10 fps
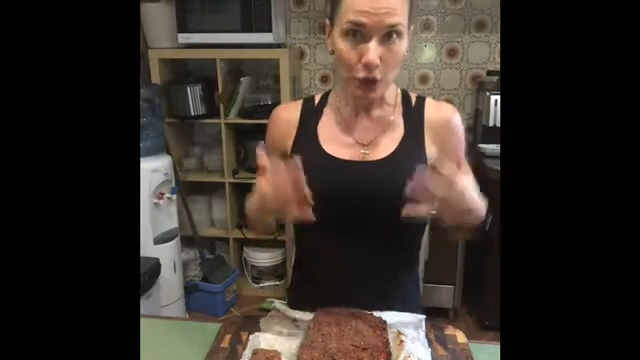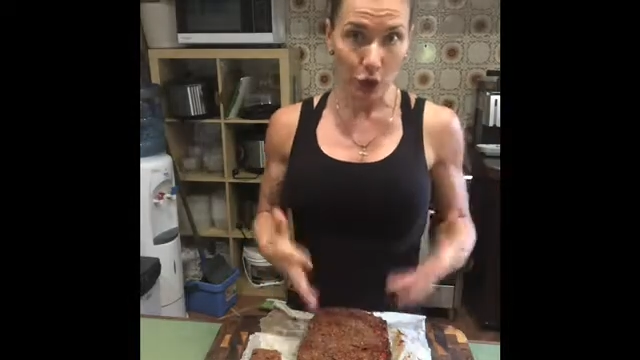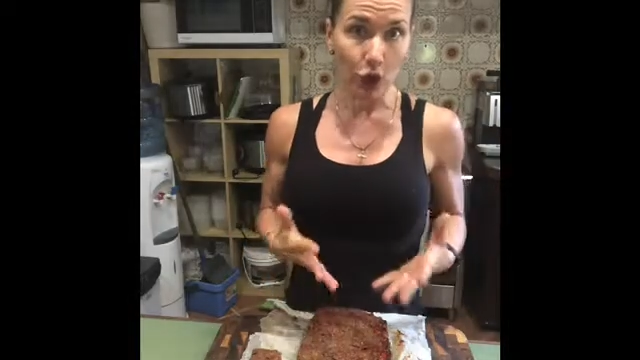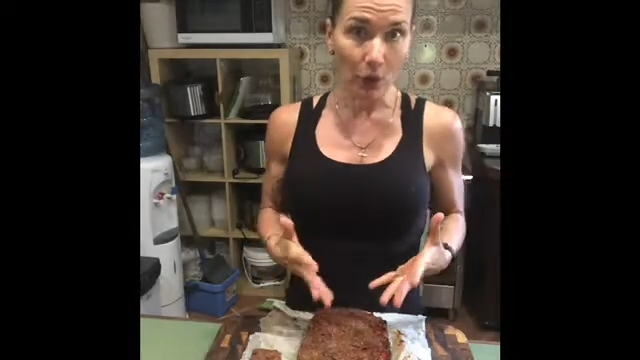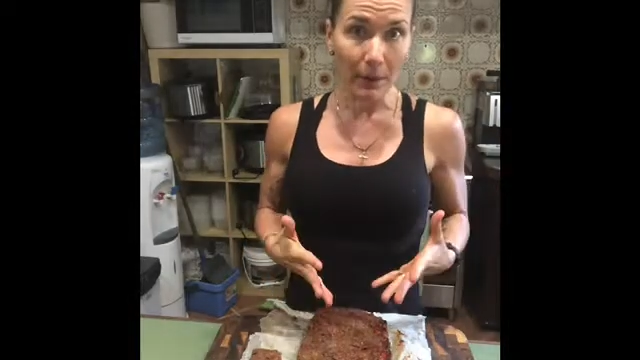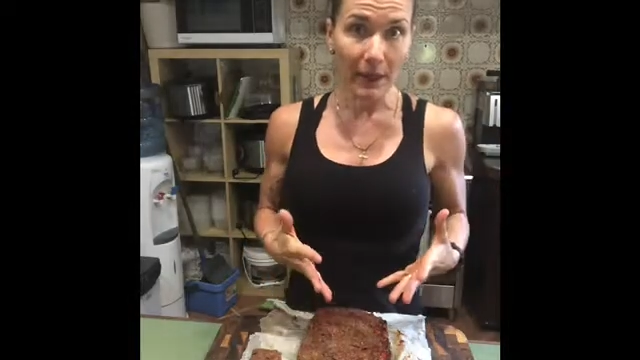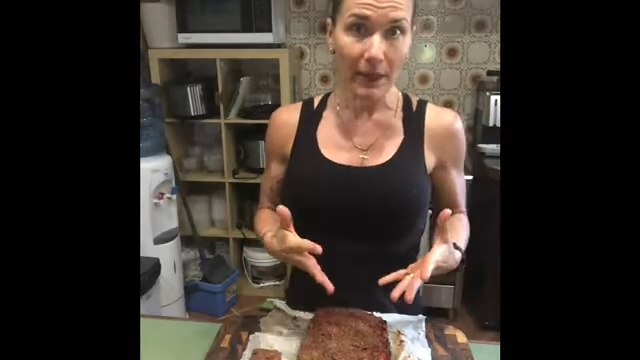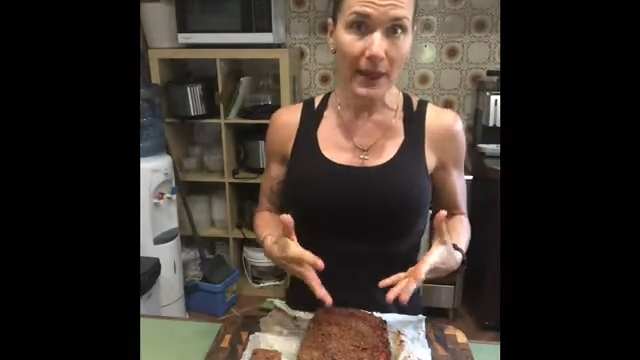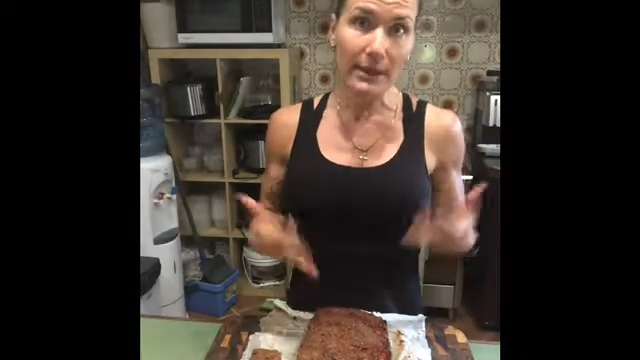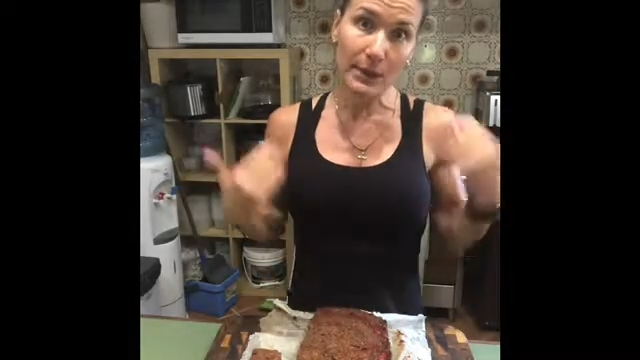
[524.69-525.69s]
chop it
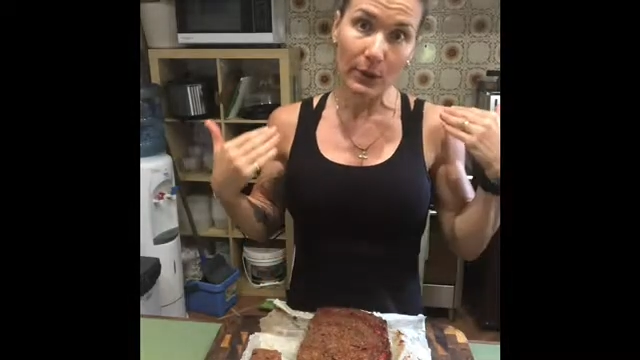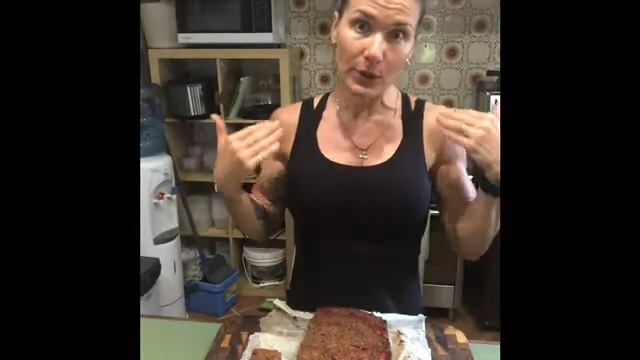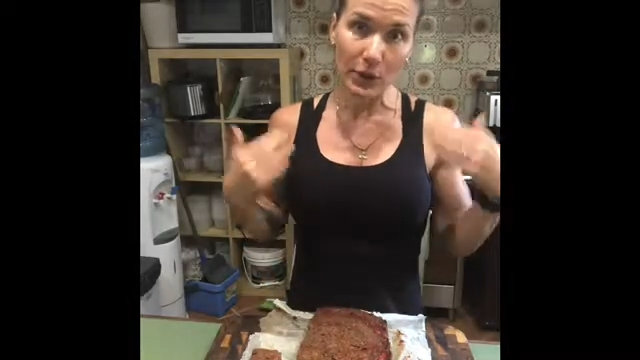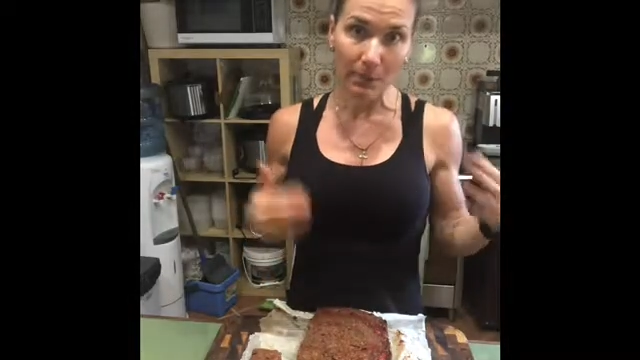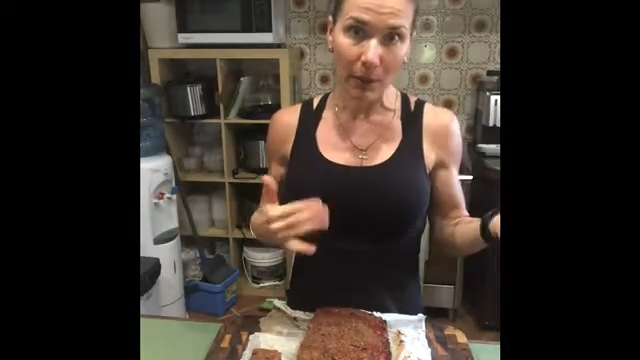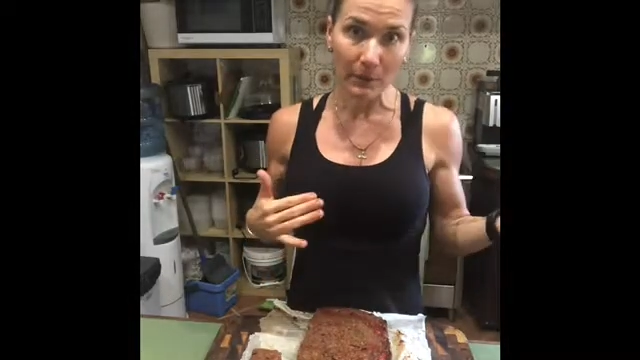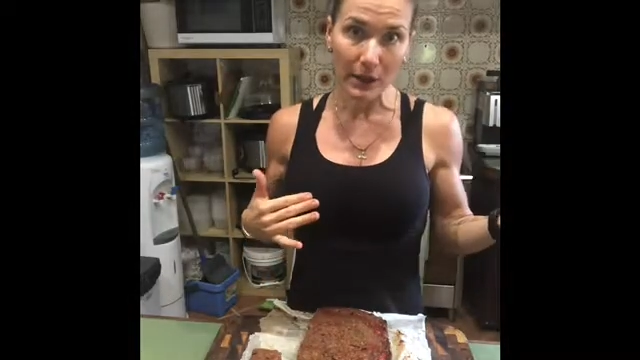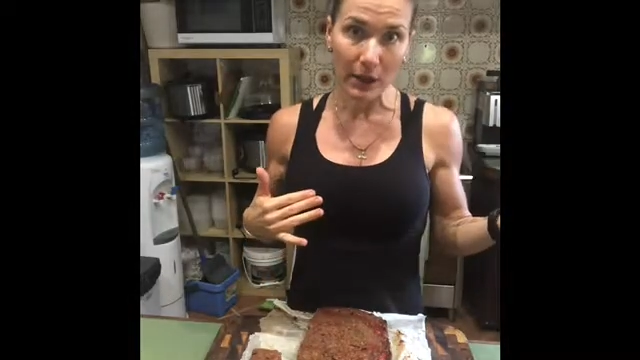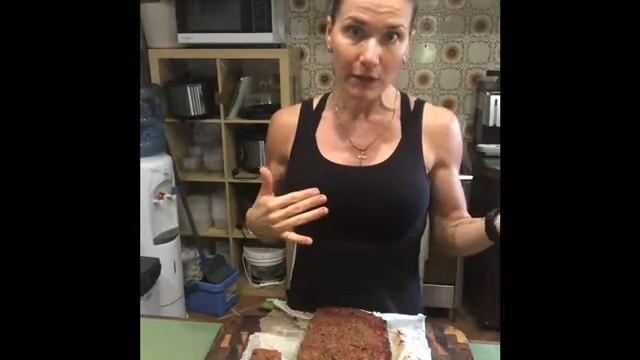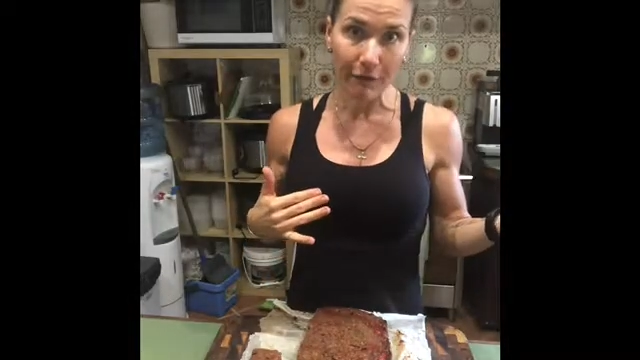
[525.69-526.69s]
then, so I just popped
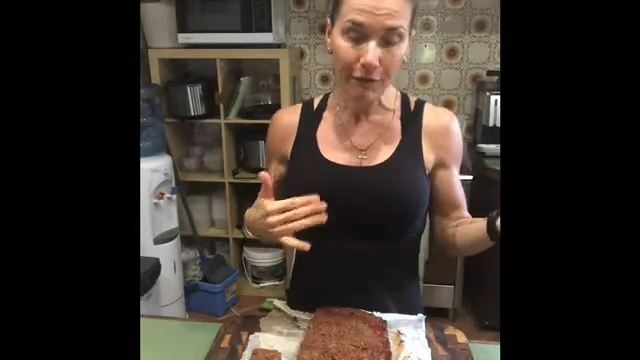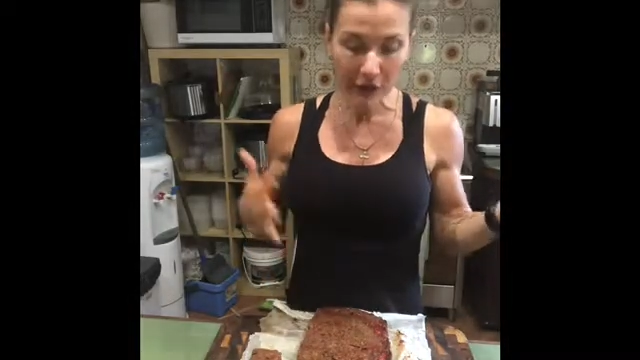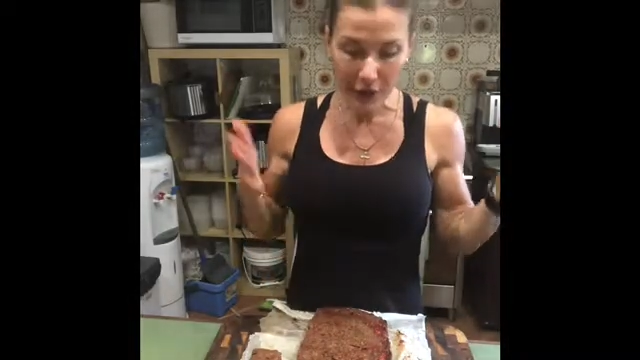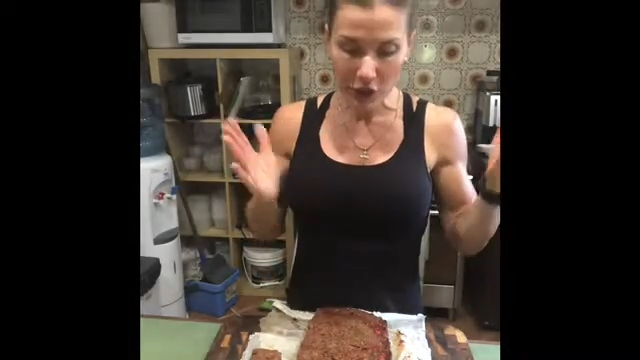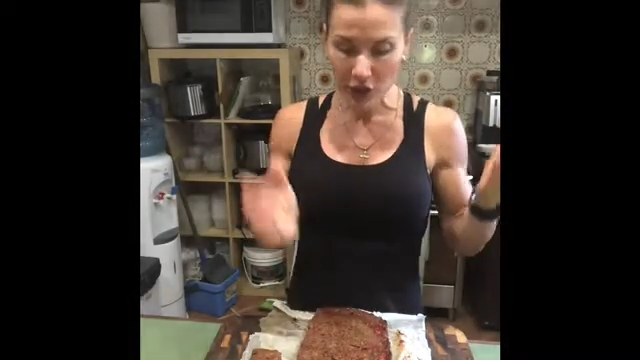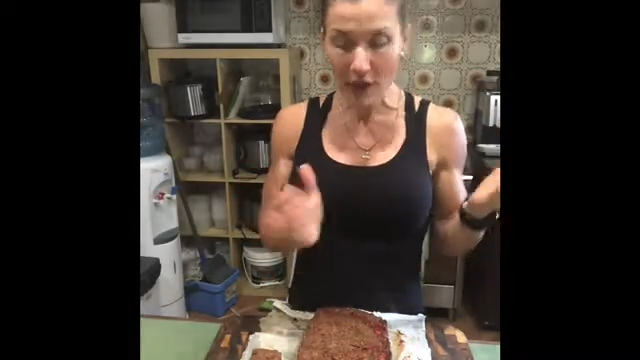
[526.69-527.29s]
it in the fridge.